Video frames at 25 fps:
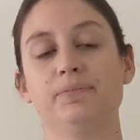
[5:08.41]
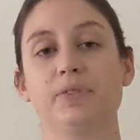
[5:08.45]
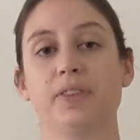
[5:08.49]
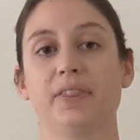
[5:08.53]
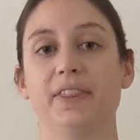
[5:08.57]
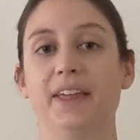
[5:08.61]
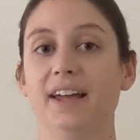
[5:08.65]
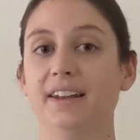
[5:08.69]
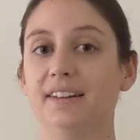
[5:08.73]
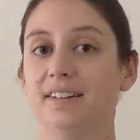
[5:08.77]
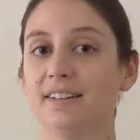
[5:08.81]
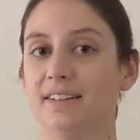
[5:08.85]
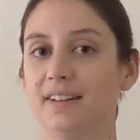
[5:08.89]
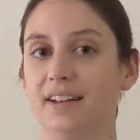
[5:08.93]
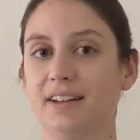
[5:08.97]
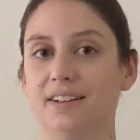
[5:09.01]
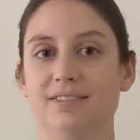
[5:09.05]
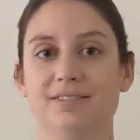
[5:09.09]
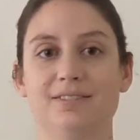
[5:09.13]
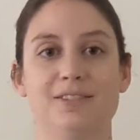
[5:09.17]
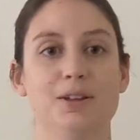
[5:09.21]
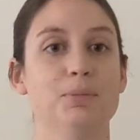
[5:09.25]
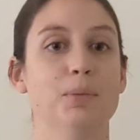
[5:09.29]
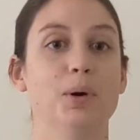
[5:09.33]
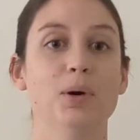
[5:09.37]
That's
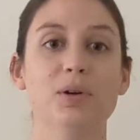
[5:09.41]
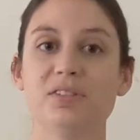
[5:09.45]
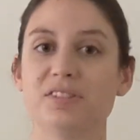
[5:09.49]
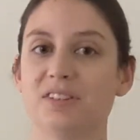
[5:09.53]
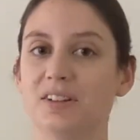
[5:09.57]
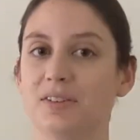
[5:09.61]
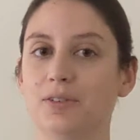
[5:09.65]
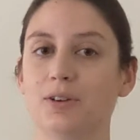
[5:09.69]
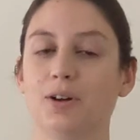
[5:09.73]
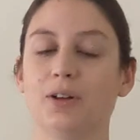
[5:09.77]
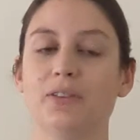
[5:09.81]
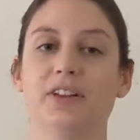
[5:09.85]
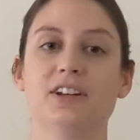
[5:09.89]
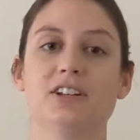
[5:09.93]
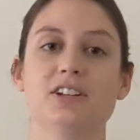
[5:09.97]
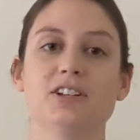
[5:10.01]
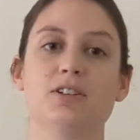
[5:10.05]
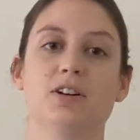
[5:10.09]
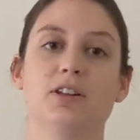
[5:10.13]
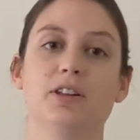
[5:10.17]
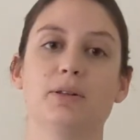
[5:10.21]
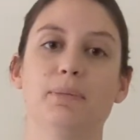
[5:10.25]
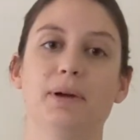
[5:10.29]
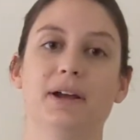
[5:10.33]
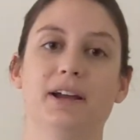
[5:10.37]
the most difficult thing to do
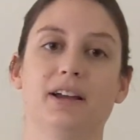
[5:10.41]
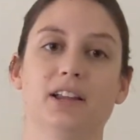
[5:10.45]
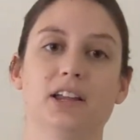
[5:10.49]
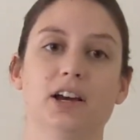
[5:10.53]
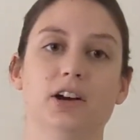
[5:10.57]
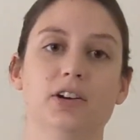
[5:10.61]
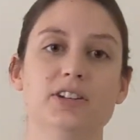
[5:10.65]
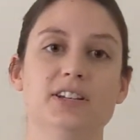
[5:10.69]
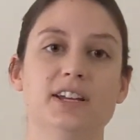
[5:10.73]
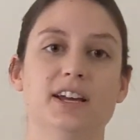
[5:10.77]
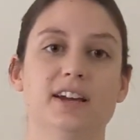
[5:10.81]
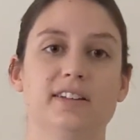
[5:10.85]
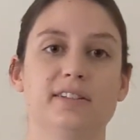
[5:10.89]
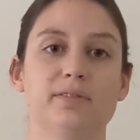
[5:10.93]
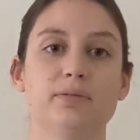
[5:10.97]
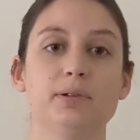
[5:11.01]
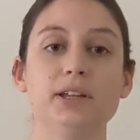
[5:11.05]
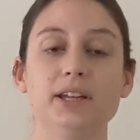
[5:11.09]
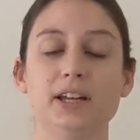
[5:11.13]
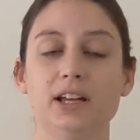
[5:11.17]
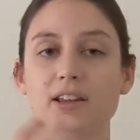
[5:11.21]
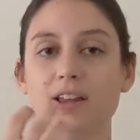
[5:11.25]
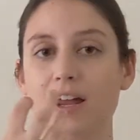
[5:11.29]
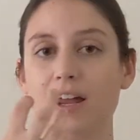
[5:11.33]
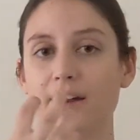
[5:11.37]
on the piccolo. It takes
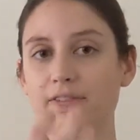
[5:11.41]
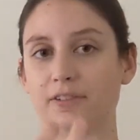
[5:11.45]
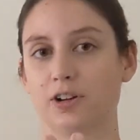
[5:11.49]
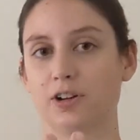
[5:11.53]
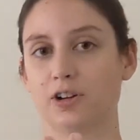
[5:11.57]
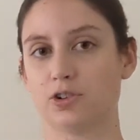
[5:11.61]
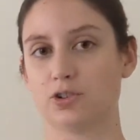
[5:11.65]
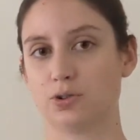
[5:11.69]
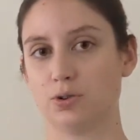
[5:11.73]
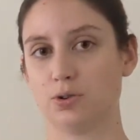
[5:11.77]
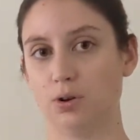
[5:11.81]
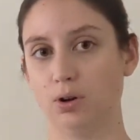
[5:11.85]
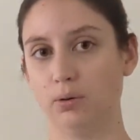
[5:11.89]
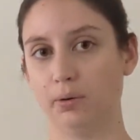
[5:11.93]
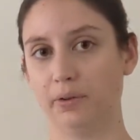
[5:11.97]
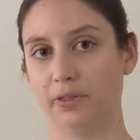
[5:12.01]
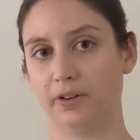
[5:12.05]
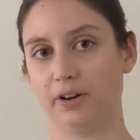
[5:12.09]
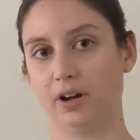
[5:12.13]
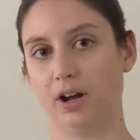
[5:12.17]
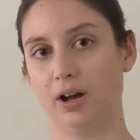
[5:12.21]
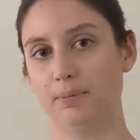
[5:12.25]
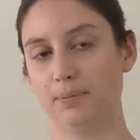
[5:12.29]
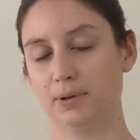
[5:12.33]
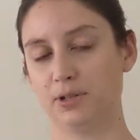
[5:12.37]
really a lot of control with
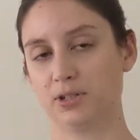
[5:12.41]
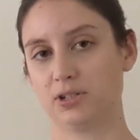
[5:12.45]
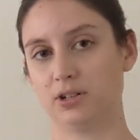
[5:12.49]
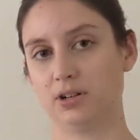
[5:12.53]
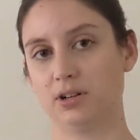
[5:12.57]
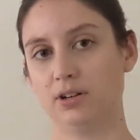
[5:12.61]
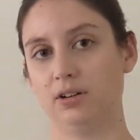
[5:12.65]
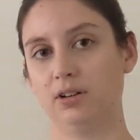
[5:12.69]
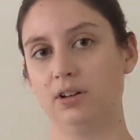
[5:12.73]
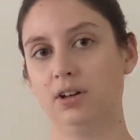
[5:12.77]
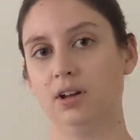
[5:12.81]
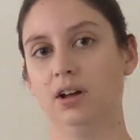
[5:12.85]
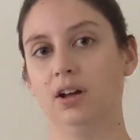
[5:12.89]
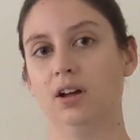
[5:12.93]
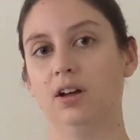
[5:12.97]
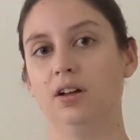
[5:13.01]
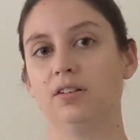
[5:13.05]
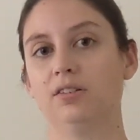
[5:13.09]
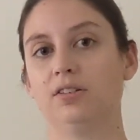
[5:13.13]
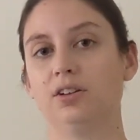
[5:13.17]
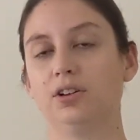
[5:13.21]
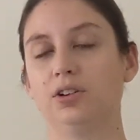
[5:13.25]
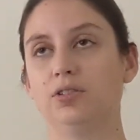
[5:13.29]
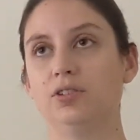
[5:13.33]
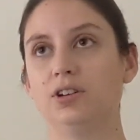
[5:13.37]
your embouchure.
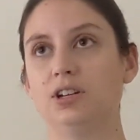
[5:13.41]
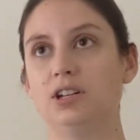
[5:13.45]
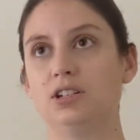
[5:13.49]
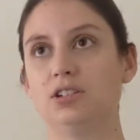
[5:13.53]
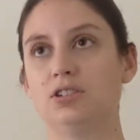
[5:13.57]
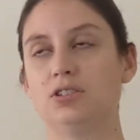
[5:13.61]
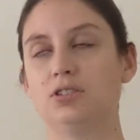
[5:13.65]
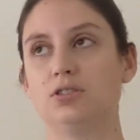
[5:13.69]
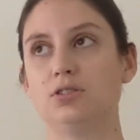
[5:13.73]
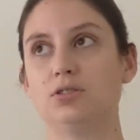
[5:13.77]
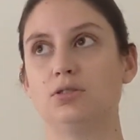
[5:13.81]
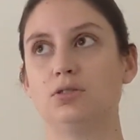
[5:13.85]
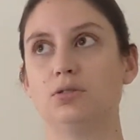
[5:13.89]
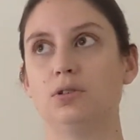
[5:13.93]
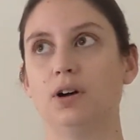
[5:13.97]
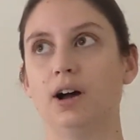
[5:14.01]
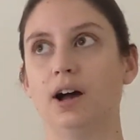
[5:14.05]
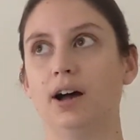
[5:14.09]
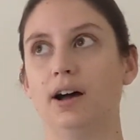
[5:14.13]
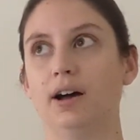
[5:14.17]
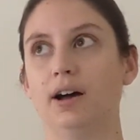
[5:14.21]
So you need to